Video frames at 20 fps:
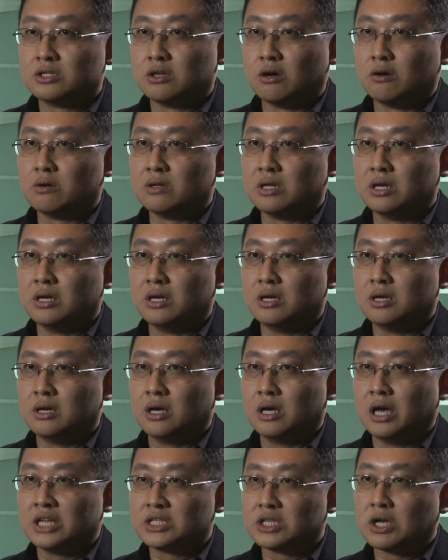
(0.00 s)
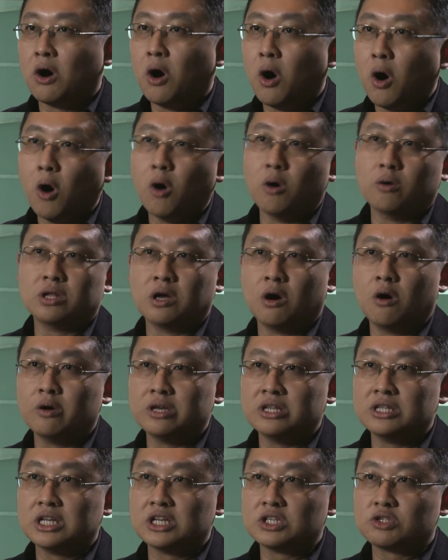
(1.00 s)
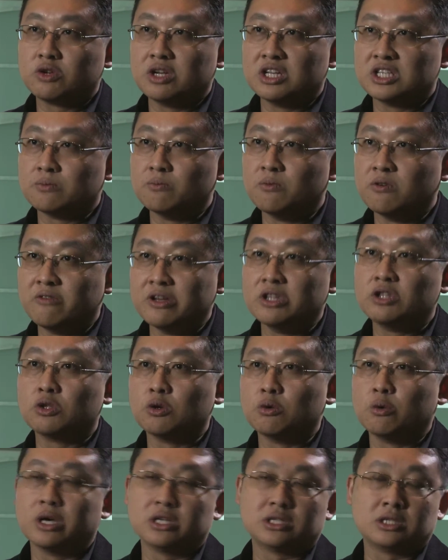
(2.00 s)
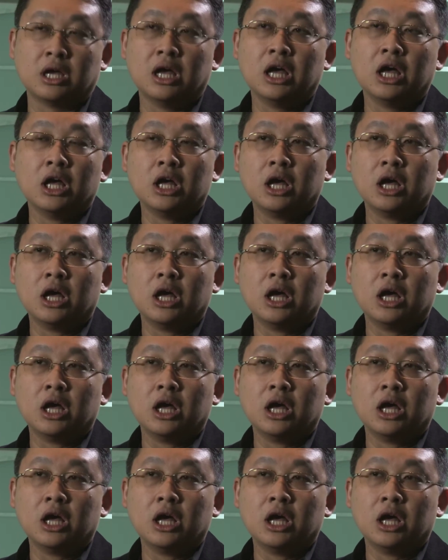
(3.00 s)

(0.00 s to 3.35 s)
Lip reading: So as a whole, the whole industry is moving towards